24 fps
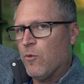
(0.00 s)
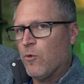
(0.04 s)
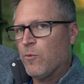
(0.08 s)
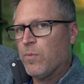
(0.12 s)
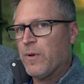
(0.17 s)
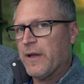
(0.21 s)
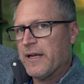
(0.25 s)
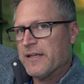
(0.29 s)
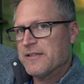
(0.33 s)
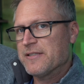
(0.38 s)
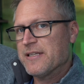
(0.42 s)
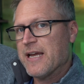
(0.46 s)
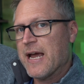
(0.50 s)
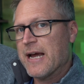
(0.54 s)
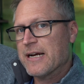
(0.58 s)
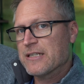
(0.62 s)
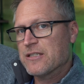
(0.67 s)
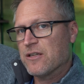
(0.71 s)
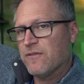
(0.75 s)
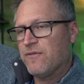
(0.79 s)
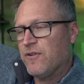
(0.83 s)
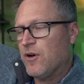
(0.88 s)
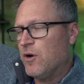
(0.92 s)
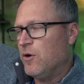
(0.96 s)
we're playing
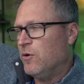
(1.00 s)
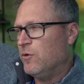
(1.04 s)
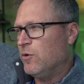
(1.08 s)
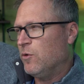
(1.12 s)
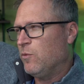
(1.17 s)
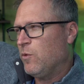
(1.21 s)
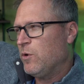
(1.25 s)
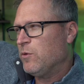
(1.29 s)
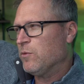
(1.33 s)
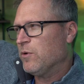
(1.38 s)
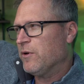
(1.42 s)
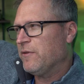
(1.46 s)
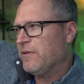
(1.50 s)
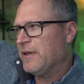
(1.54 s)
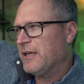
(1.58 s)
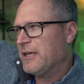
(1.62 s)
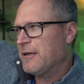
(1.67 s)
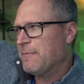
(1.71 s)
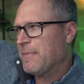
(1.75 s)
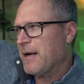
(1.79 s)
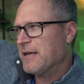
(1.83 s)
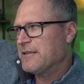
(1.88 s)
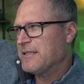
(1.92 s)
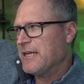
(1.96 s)
saxophone, we want to
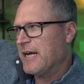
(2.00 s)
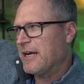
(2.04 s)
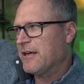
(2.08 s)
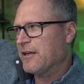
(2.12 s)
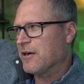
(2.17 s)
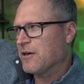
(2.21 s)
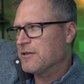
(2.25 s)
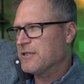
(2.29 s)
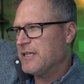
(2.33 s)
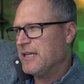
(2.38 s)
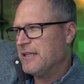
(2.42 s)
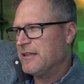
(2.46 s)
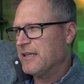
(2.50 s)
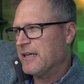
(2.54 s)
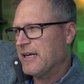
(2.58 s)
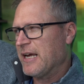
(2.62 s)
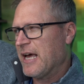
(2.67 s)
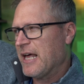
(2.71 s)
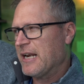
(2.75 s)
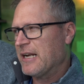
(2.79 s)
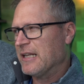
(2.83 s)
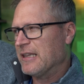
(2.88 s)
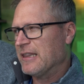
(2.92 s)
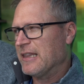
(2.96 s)
think about taking our teeth and
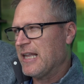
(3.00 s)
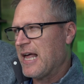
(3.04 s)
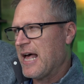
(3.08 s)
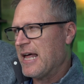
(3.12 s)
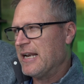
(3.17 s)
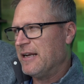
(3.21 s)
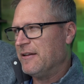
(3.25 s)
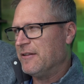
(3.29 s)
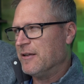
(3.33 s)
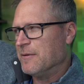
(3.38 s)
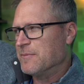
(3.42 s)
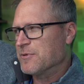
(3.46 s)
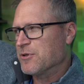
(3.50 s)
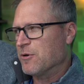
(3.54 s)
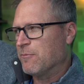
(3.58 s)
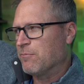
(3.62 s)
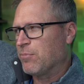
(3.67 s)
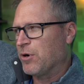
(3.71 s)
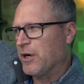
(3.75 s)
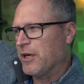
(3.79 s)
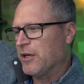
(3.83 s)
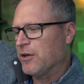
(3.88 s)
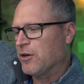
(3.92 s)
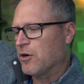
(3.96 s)
kind of lining them. So
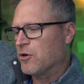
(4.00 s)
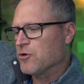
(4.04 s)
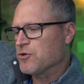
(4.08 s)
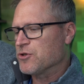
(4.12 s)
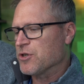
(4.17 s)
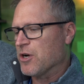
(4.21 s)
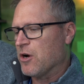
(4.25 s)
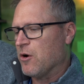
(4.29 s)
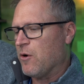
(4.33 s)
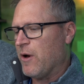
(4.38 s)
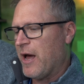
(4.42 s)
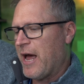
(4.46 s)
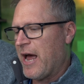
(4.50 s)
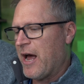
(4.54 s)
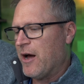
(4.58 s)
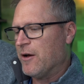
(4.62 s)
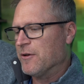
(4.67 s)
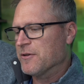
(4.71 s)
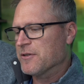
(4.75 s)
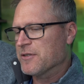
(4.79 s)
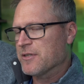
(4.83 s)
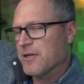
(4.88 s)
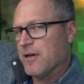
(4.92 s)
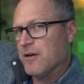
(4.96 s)
bringing our jaw
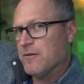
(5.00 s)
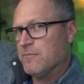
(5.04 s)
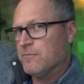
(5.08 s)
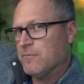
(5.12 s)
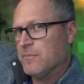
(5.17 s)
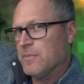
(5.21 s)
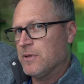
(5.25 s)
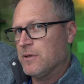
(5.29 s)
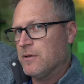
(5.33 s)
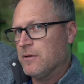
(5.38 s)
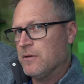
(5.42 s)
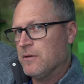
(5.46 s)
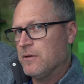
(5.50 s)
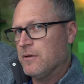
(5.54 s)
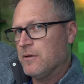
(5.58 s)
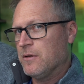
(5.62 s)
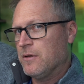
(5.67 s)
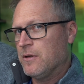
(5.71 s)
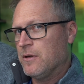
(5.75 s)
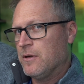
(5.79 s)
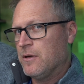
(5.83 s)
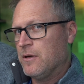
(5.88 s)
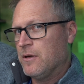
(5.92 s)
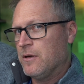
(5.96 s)
out some
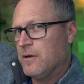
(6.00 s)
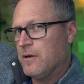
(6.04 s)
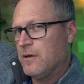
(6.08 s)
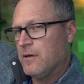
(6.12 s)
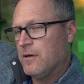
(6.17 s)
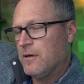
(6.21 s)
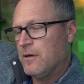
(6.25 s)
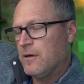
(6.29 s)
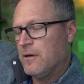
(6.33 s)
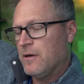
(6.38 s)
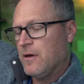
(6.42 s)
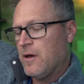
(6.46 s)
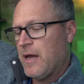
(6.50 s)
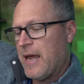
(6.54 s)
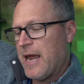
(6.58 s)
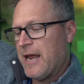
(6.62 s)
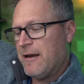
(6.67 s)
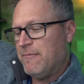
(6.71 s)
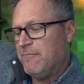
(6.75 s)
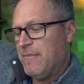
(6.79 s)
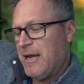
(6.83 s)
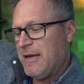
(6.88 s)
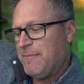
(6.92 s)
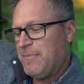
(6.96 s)

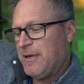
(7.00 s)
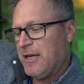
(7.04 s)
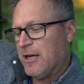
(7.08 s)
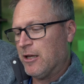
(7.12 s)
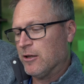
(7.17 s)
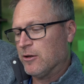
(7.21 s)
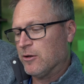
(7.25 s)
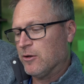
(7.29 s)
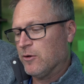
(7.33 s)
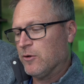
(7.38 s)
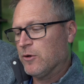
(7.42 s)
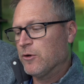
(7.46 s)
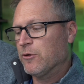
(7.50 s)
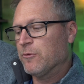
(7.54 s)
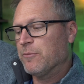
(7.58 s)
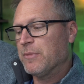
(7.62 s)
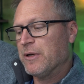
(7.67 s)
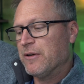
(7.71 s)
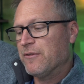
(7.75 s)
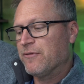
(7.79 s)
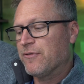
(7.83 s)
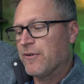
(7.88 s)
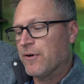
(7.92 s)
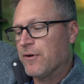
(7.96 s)
and maybe a little
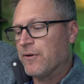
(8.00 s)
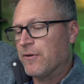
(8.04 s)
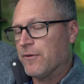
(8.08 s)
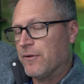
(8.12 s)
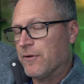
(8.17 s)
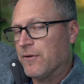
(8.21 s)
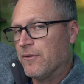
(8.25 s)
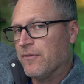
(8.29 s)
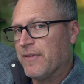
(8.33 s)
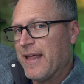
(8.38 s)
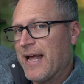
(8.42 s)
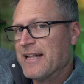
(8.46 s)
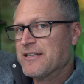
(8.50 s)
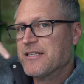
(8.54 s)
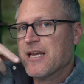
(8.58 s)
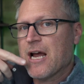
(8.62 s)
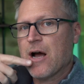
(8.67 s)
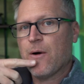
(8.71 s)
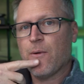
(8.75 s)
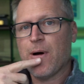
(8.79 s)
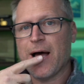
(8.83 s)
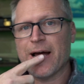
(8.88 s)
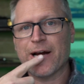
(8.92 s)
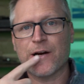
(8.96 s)
bit further. That's
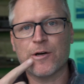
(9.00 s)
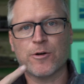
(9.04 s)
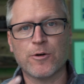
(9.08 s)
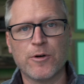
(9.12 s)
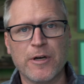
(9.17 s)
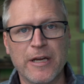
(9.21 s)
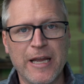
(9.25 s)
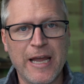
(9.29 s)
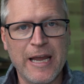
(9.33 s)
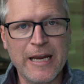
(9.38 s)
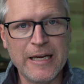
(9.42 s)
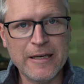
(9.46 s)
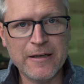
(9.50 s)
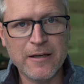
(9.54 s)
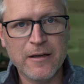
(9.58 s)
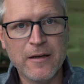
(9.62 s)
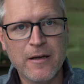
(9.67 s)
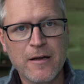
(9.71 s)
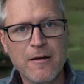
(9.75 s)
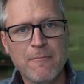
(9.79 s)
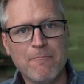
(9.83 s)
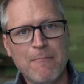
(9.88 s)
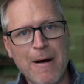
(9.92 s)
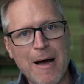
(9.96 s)
how I create
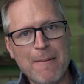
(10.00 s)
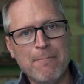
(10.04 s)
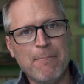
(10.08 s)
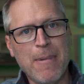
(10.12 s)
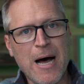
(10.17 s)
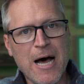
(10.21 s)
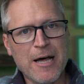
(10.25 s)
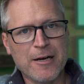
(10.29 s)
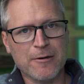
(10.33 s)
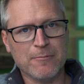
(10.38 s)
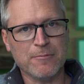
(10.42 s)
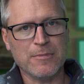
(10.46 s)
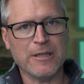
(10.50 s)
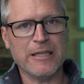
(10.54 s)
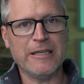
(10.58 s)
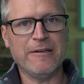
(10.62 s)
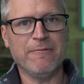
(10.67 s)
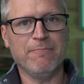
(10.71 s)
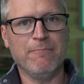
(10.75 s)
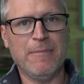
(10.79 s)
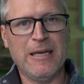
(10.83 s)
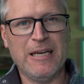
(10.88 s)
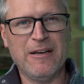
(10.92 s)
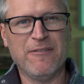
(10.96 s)
my bottom
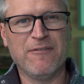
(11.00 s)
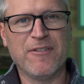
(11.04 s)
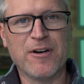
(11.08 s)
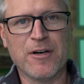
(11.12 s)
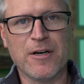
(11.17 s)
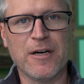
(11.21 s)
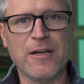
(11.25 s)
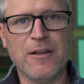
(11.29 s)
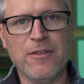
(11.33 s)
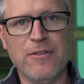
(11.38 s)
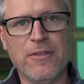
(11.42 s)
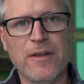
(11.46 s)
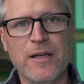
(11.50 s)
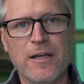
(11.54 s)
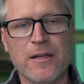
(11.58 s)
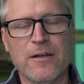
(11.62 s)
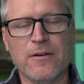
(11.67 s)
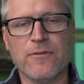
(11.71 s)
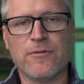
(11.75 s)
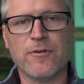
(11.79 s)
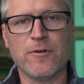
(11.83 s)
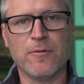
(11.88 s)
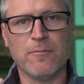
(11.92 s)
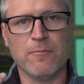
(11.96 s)
lip being very
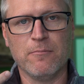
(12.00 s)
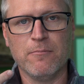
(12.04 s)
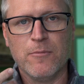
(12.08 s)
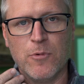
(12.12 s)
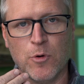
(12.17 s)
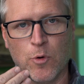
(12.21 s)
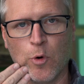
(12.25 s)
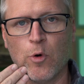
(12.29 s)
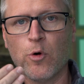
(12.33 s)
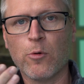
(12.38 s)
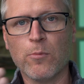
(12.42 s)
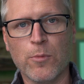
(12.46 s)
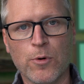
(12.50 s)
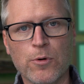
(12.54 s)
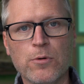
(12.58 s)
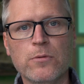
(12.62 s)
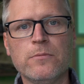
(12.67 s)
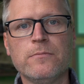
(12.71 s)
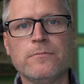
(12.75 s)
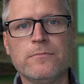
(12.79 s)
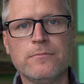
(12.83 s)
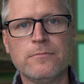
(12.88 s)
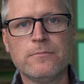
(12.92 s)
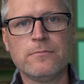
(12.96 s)
thin, from
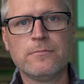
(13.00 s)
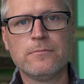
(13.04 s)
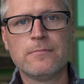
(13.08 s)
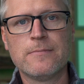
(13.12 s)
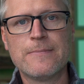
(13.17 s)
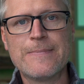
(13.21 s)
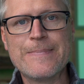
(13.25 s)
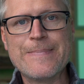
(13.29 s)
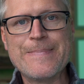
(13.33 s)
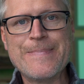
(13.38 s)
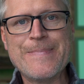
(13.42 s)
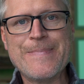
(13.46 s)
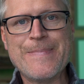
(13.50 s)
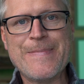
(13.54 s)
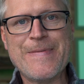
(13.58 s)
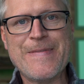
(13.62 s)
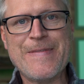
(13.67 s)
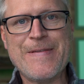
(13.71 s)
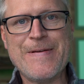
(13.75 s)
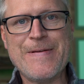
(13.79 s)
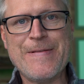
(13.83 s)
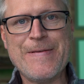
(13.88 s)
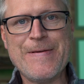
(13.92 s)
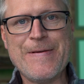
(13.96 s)
normal
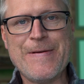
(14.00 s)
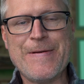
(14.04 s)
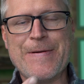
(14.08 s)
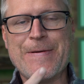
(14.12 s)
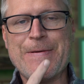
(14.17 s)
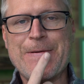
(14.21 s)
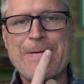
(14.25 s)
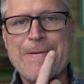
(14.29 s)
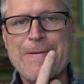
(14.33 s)
to this.